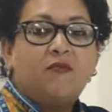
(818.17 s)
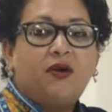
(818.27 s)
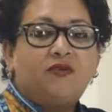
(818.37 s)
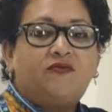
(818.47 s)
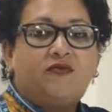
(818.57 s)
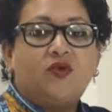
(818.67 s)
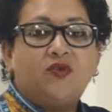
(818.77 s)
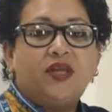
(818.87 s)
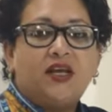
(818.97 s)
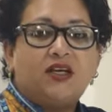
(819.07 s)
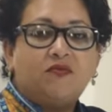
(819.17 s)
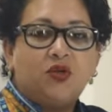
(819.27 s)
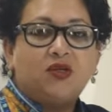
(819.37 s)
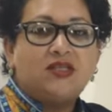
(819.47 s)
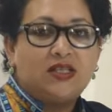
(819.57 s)
but for their
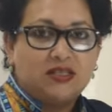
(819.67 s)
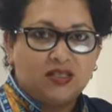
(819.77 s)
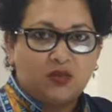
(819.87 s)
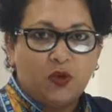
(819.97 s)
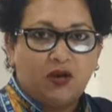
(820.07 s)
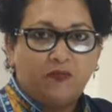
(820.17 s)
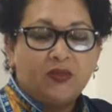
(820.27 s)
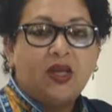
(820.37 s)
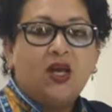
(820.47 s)
communities as well.